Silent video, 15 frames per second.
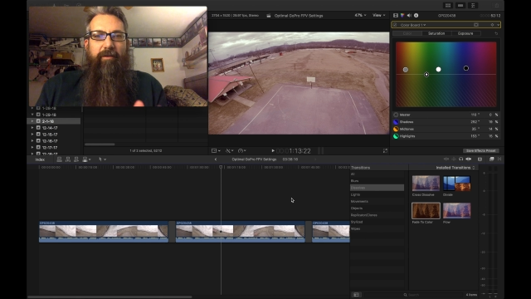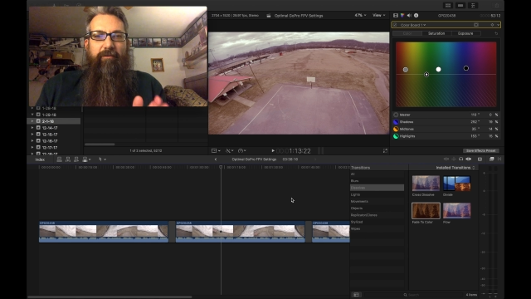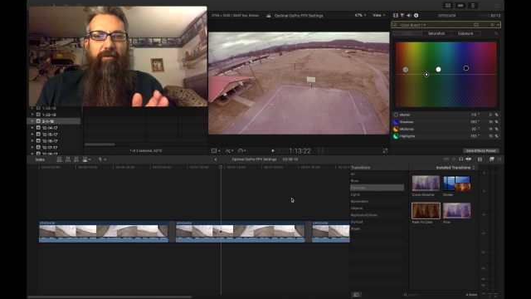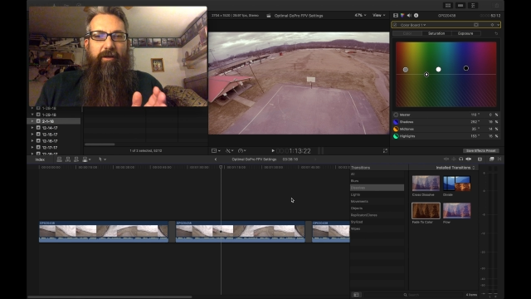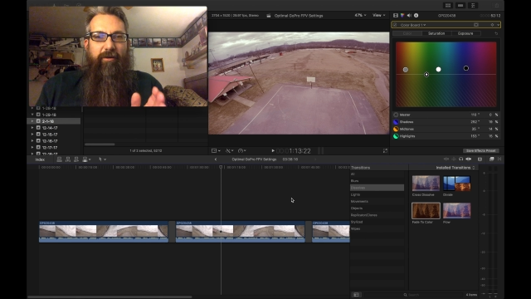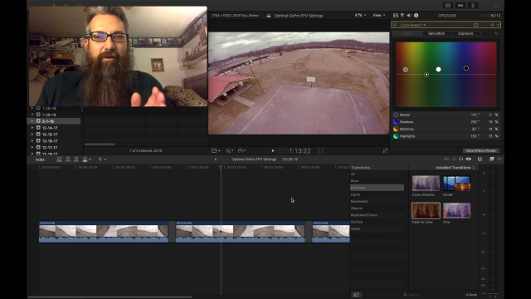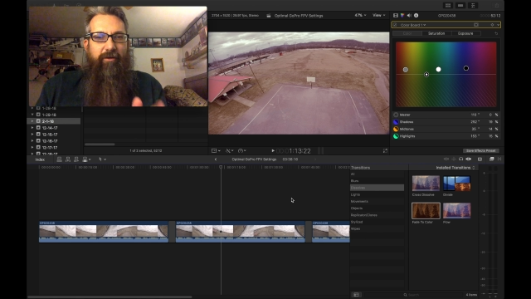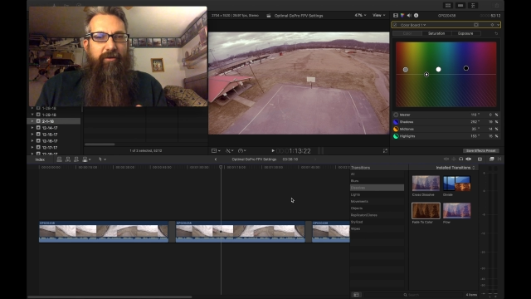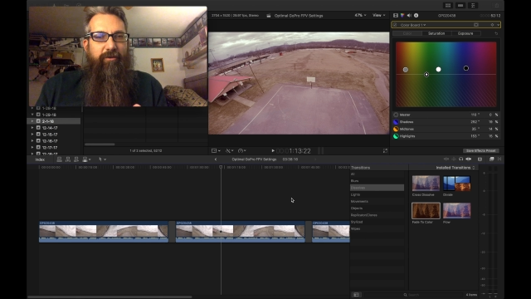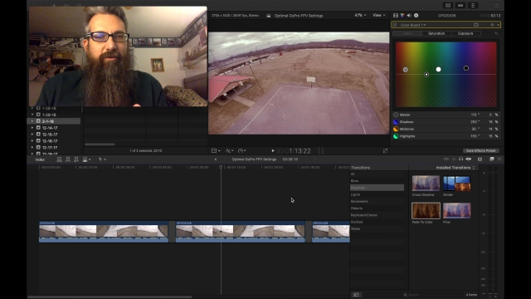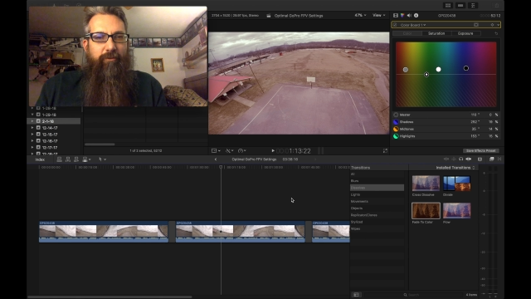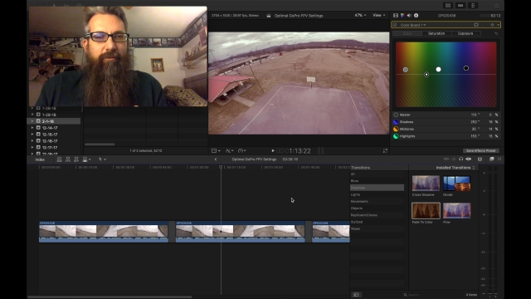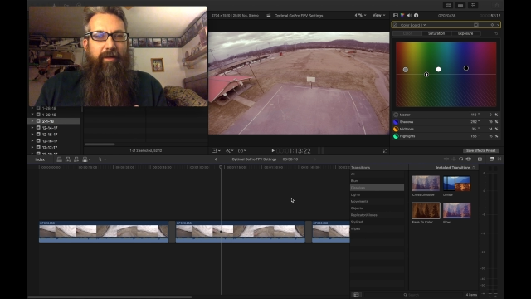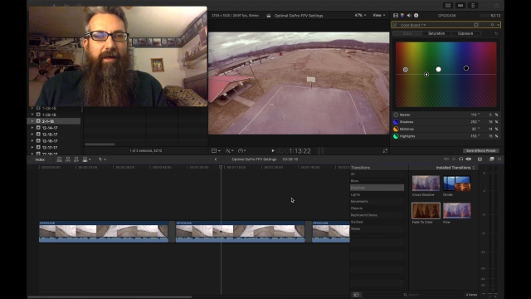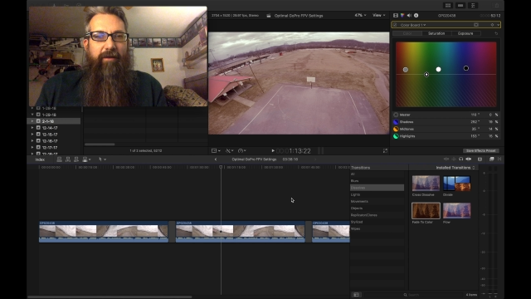So I do
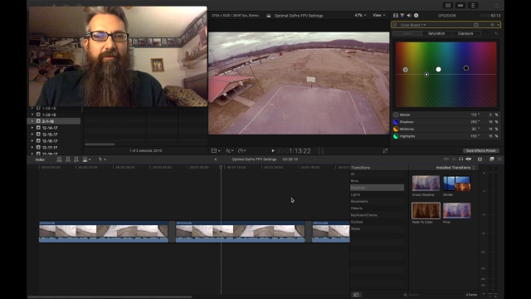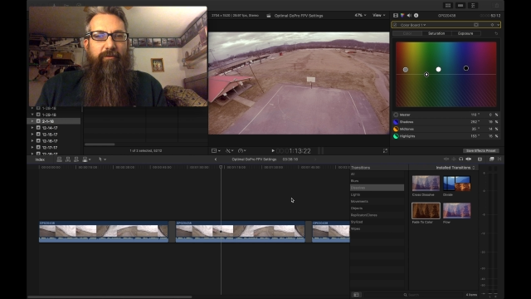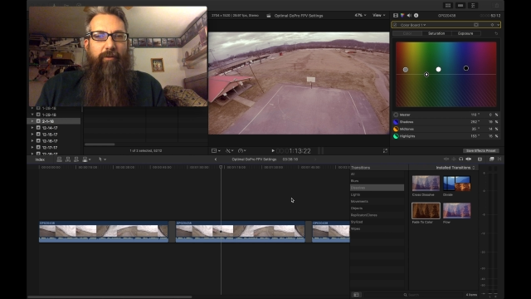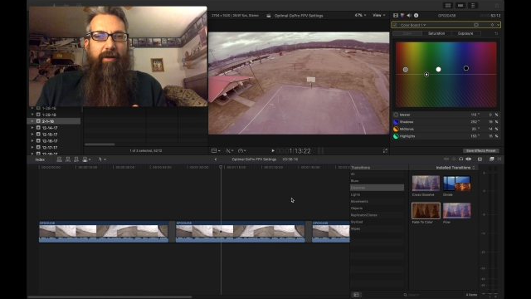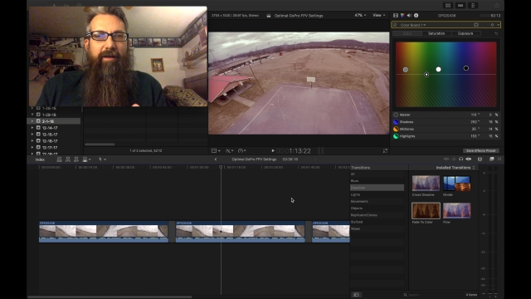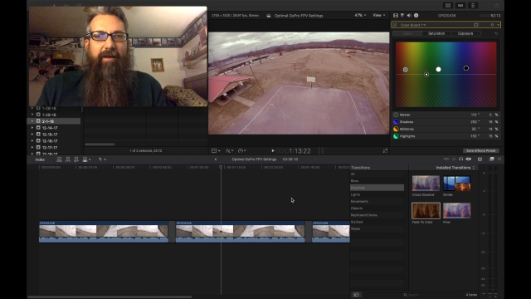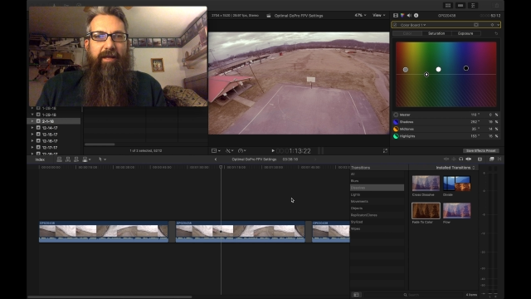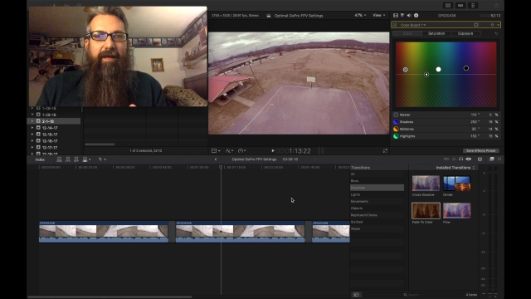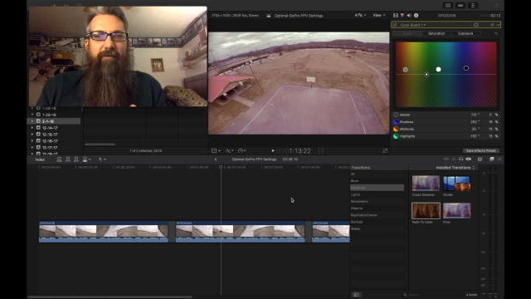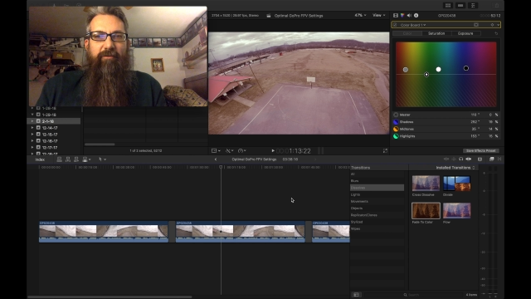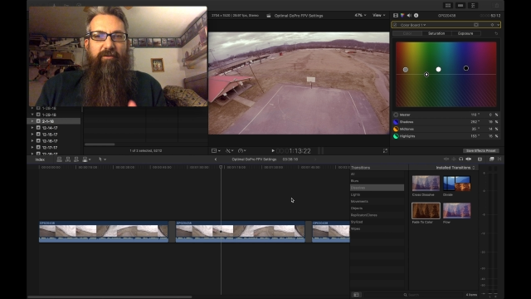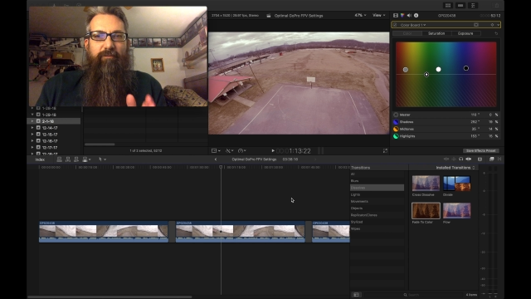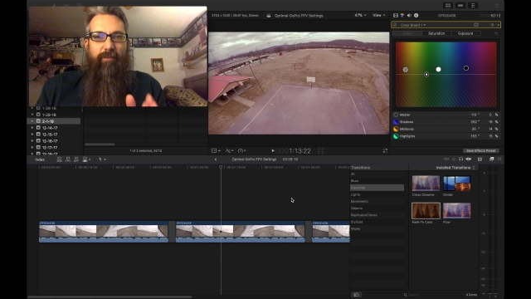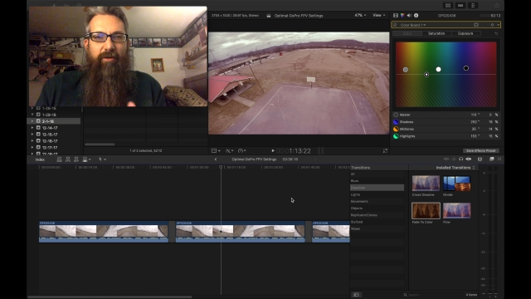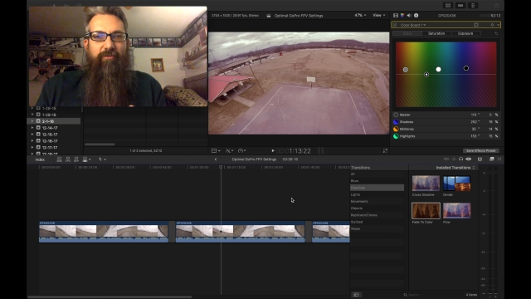that so I can have as
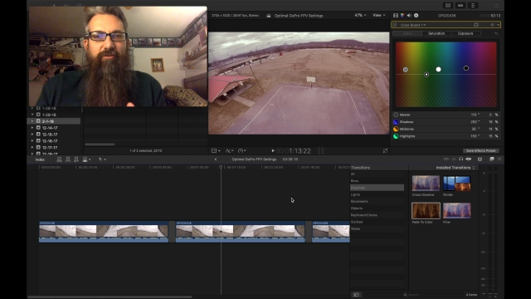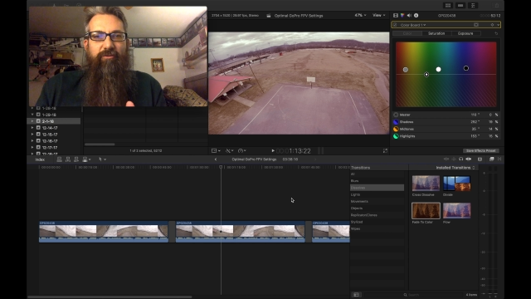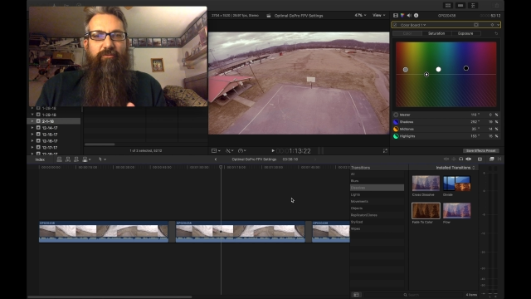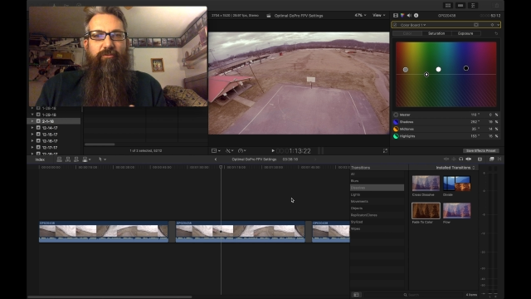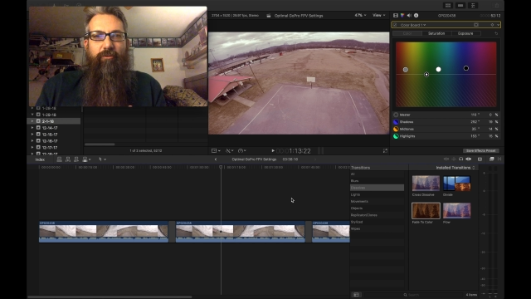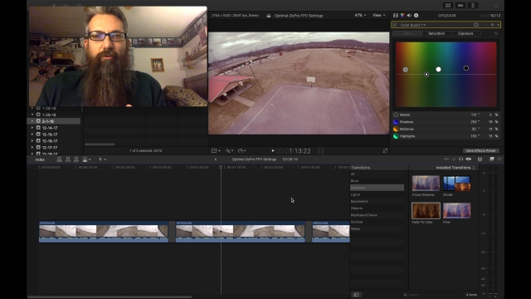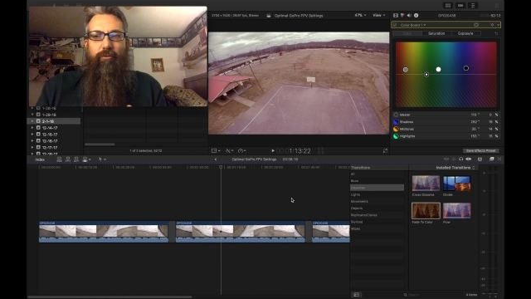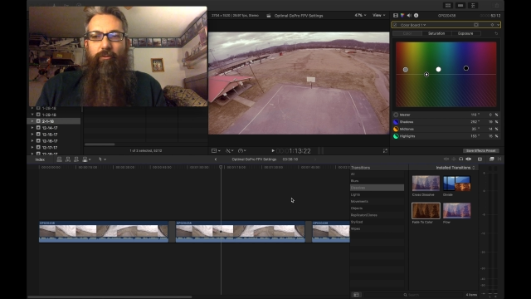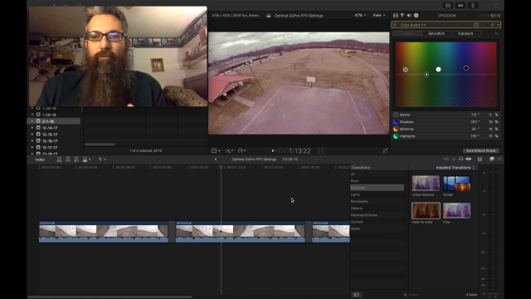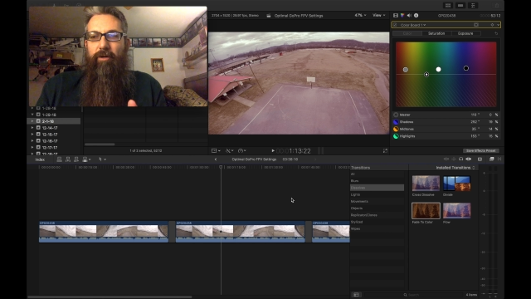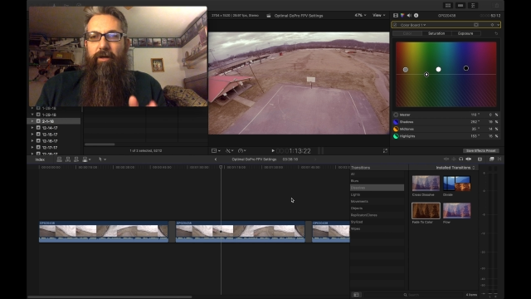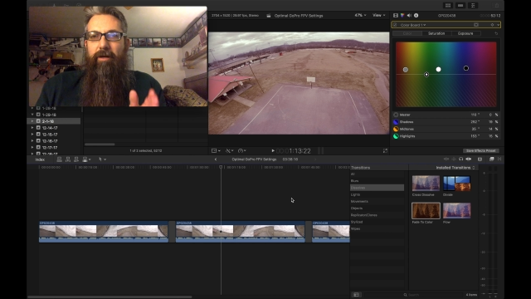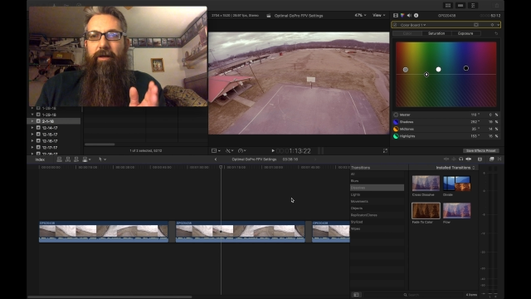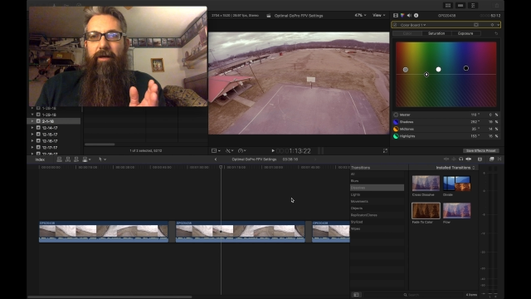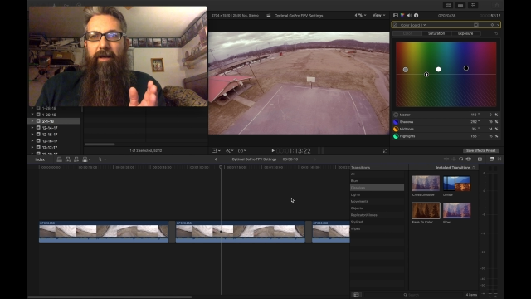much control
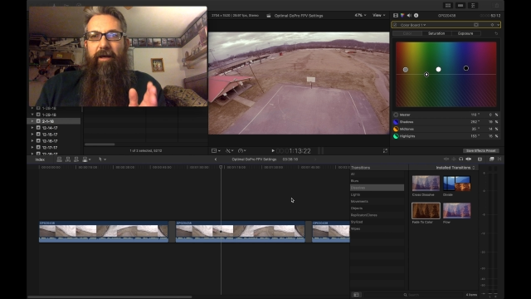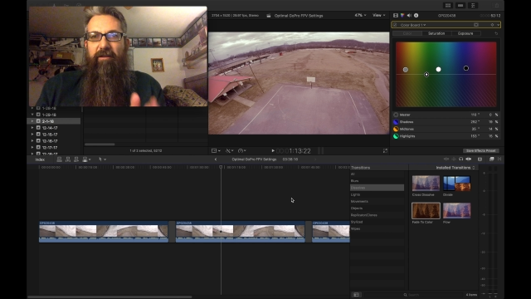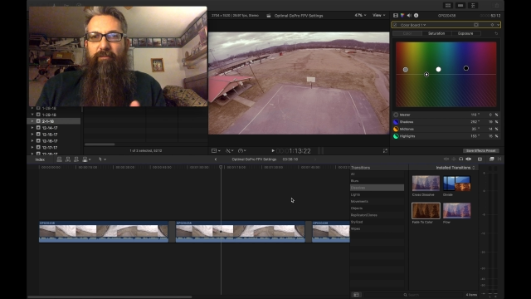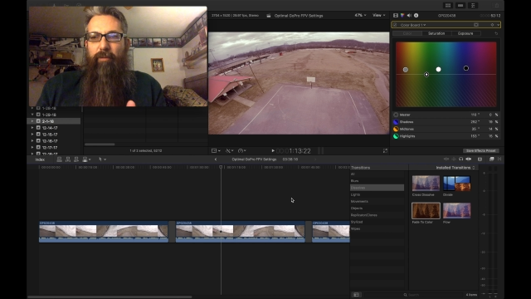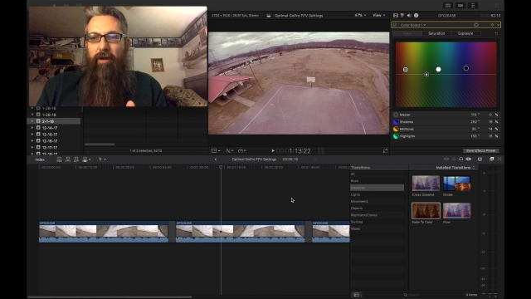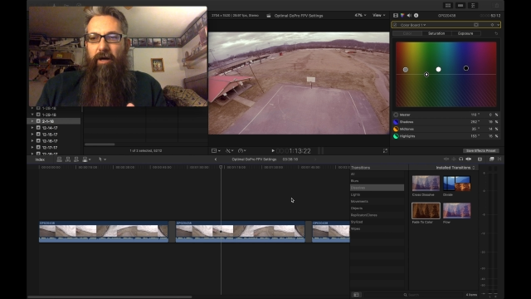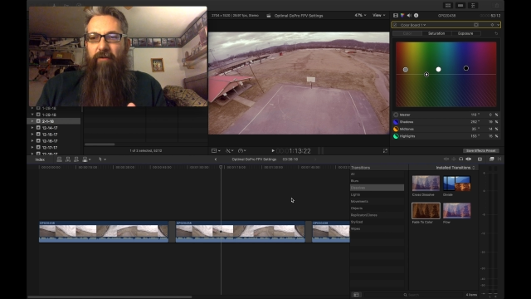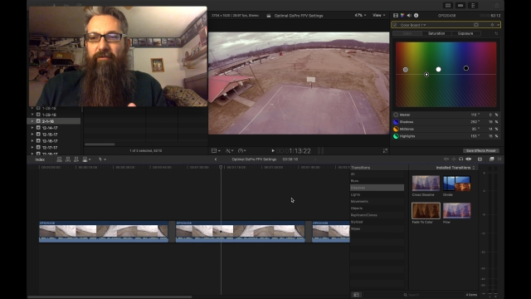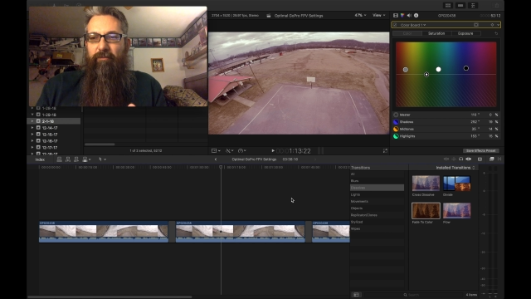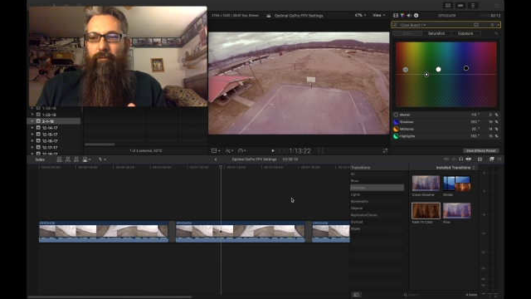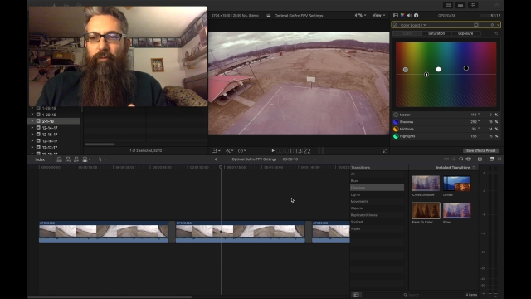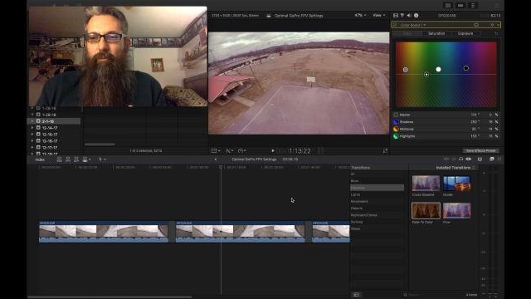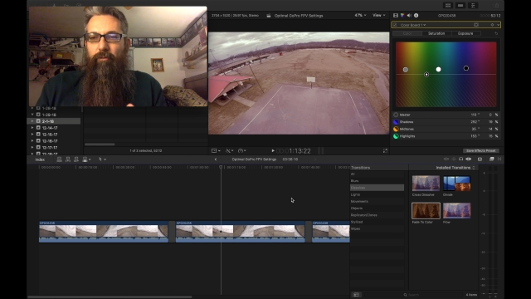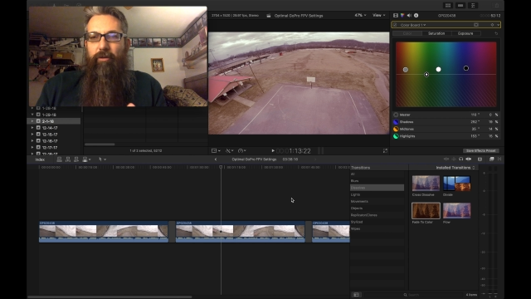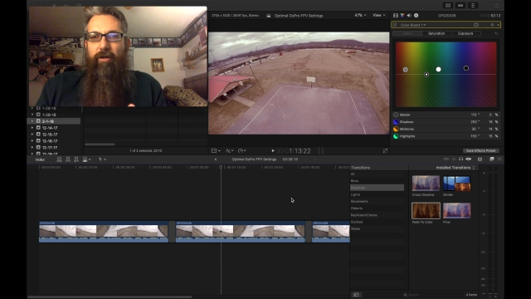as possible